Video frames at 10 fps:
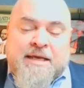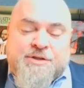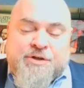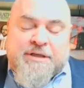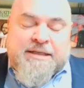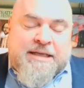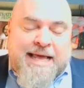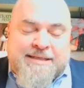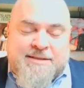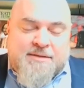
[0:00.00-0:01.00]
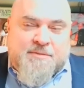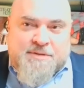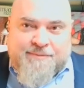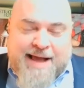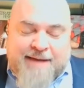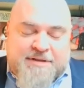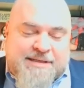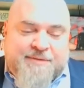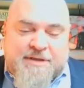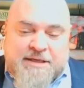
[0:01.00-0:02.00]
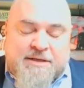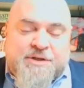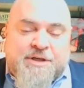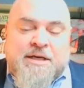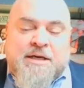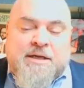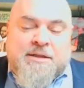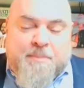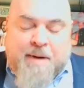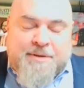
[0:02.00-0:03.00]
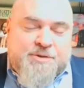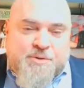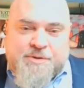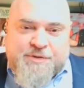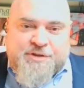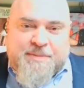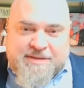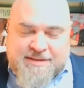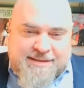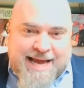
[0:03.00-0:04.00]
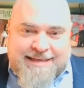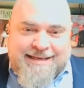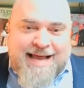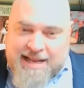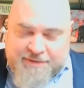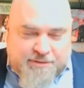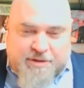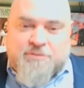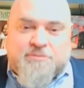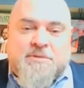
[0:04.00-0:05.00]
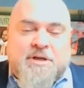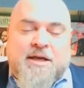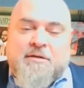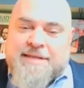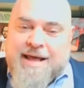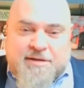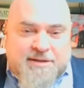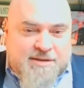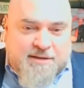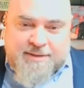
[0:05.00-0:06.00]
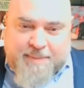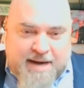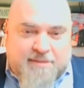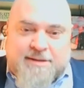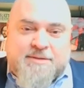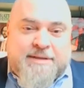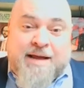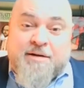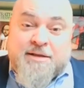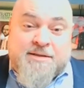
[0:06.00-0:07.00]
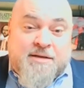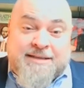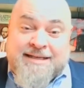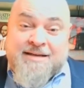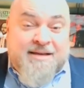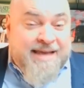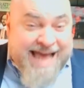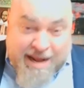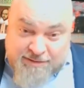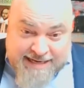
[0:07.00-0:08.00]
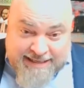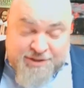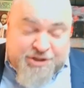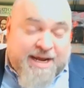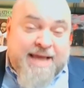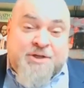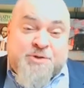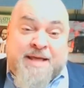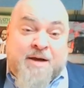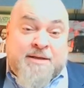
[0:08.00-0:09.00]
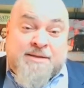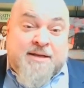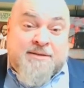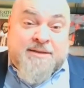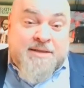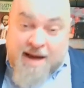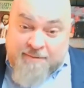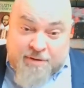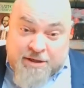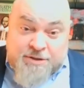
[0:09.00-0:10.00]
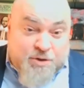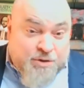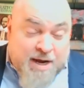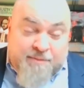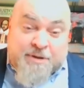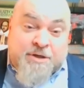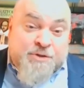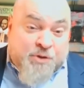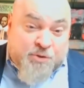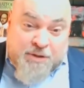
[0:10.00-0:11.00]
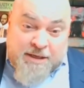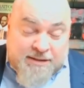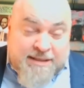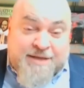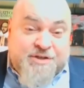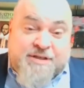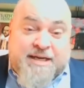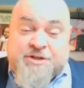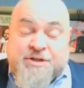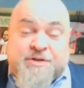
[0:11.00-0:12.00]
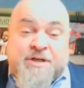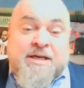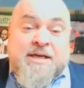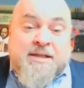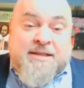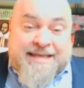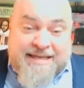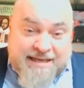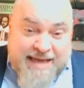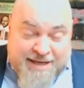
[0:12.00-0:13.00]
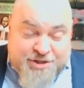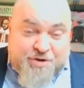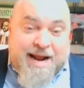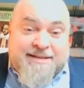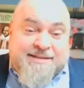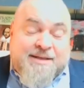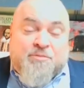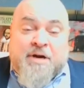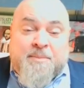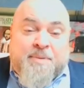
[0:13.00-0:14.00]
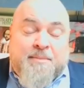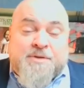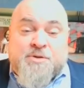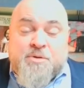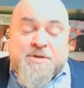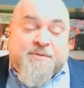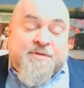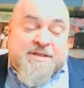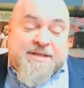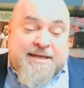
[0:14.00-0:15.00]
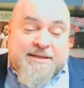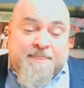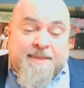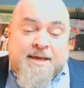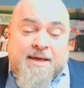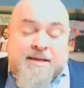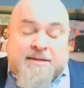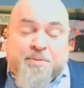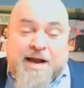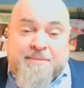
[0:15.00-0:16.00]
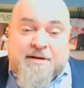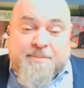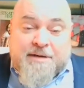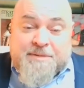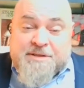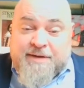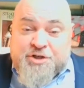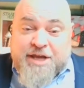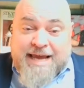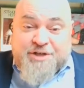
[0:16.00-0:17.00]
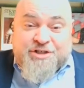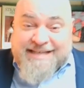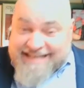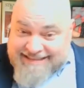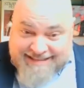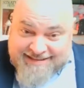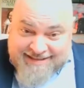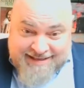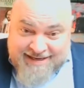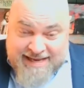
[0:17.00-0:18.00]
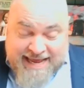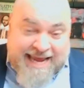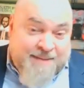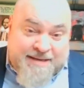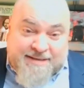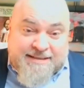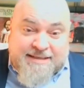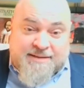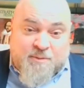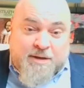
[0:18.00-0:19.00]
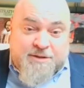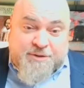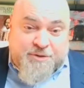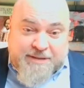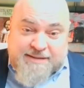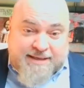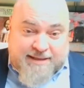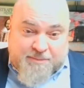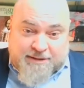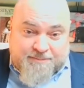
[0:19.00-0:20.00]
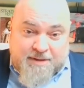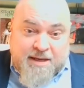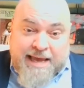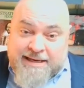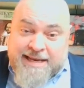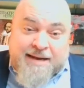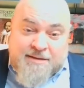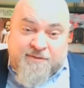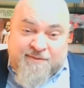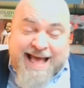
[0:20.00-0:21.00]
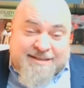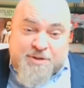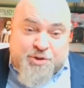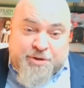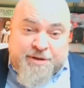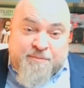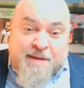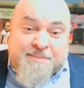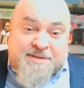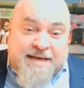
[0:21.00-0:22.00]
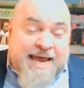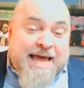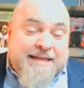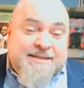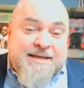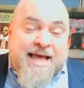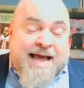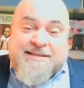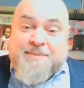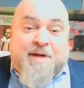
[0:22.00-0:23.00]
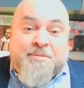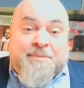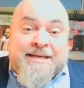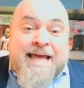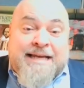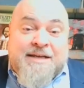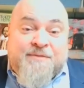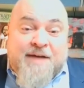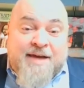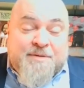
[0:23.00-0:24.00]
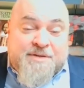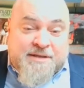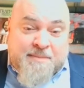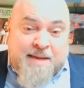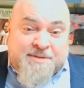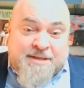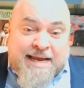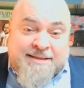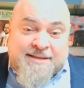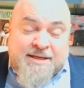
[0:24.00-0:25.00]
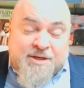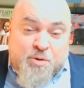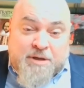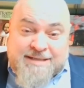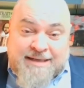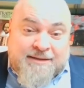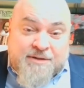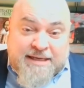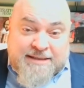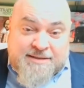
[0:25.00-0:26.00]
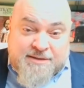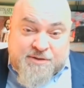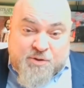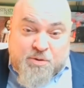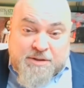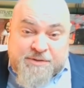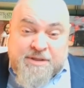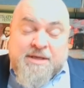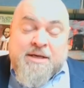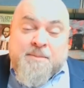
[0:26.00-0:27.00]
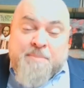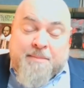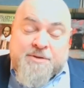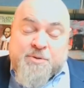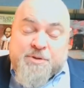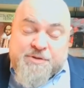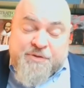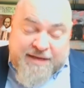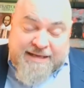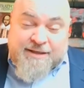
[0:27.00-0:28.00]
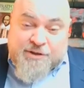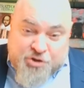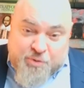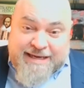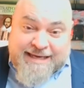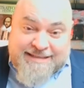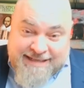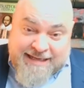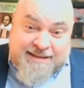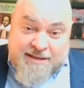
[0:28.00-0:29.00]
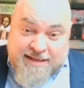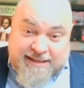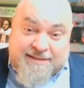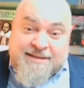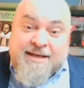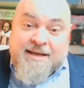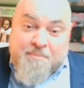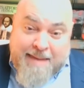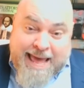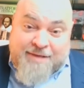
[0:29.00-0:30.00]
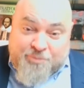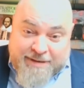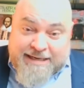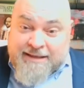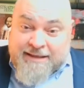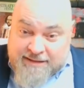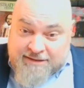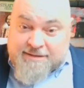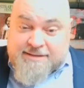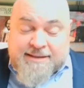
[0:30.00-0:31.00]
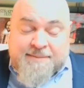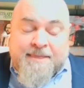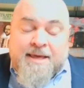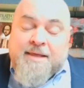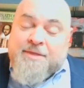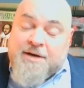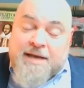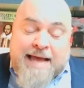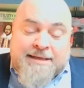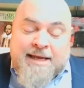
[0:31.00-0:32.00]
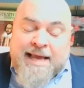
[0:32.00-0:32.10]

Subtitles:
Certainly in the last 5 to 7 years, the public school system has decided on their own, without consulting parents, without consulting outside educators, without consulting governors or legislatures, the educrats that run public schools have decided that the primary purpose of education isn't ABCs and 1, 2, 3s anymore. And yet the vast majority of moms and dads, I'd say probably 95% of moms and dads who are sending their kids to the schools, public schools, think they're doing it to get the kids math, reading, literacy. They're not.